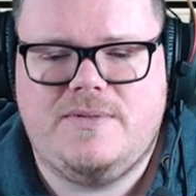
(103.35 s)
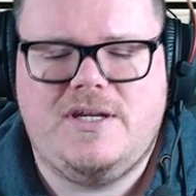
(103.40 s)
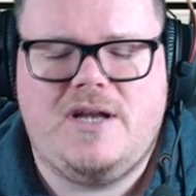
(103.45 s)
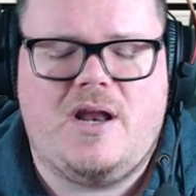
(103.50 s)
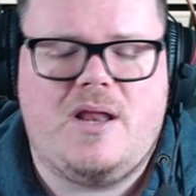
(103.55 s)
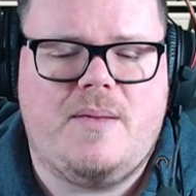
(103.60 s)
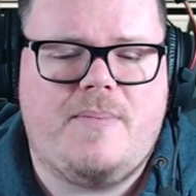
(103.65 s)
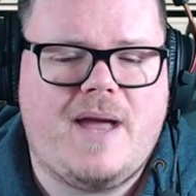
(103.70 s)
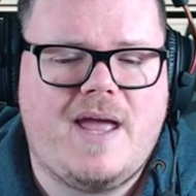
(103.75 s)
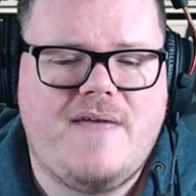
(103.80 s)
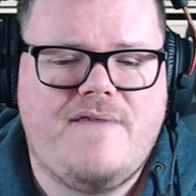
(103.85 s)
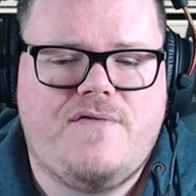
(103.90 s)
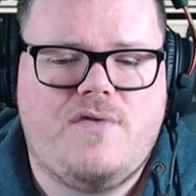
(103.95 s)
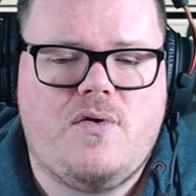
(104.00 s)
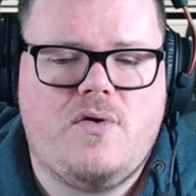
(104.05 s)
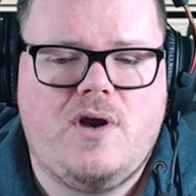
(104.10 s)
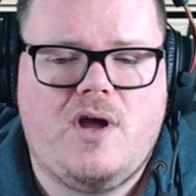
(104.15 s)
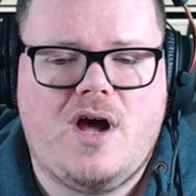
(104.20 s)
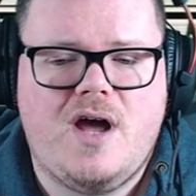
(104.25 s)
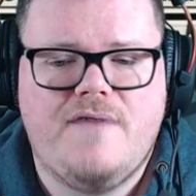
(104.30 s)
you know, the pay
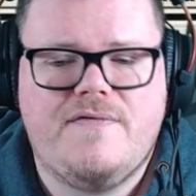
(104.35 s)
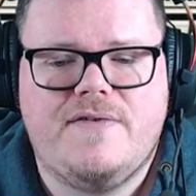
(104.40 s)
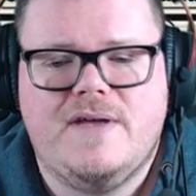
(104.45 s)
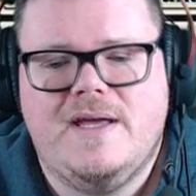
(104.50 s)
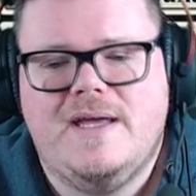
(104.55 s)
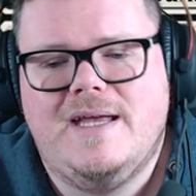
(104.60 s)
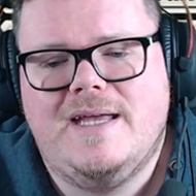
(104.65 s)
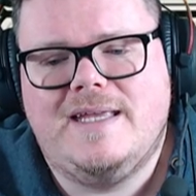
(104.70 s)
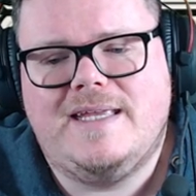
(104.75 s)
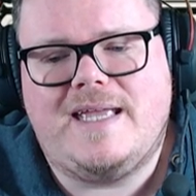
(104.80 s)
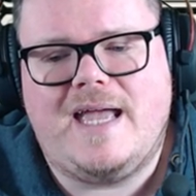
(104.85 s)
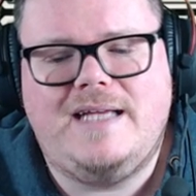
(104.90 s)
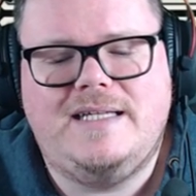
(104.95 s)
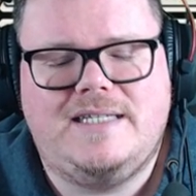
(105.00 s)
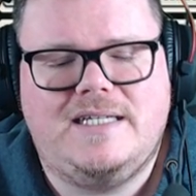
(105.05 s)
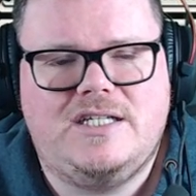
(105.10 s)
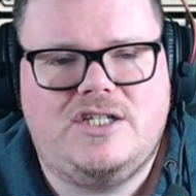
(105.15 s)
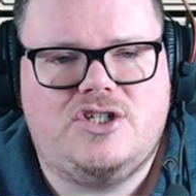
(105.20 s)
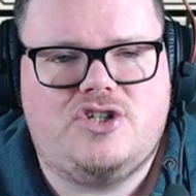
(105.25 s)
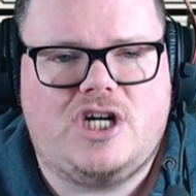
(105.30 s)
4 life, gains
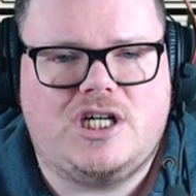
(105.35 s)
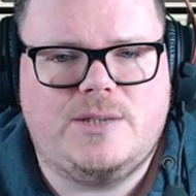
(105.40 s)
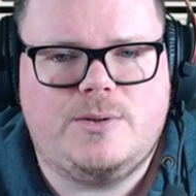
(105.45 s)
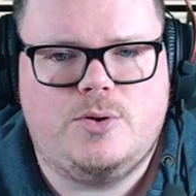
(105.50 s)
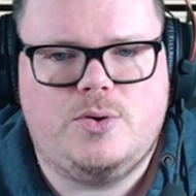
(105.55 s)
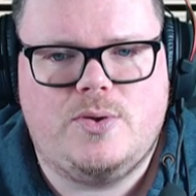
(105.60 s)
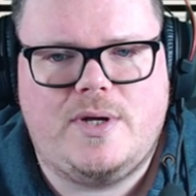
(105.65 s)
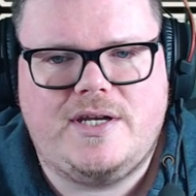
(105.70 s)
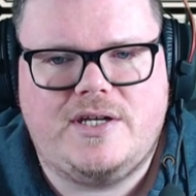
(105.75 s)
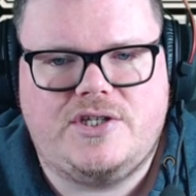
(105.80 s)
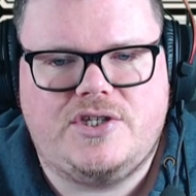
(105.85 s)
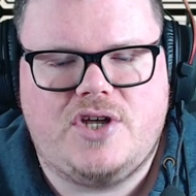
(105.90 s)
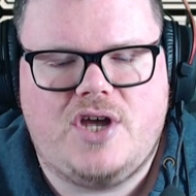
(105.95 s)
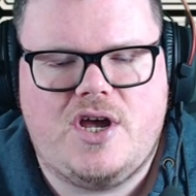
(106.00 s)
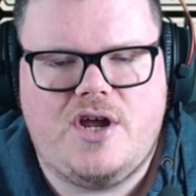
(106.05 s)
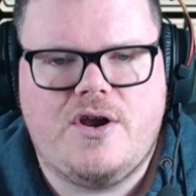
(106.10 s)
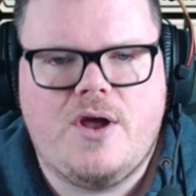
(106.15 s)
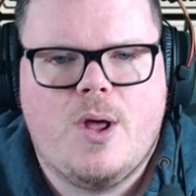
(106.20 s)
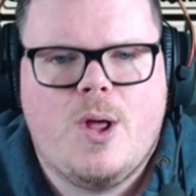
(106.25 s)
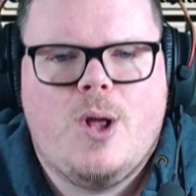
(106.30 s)
indestructible to end of
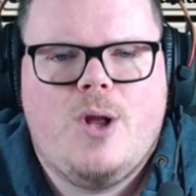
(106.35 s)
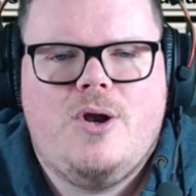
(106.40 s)
turn.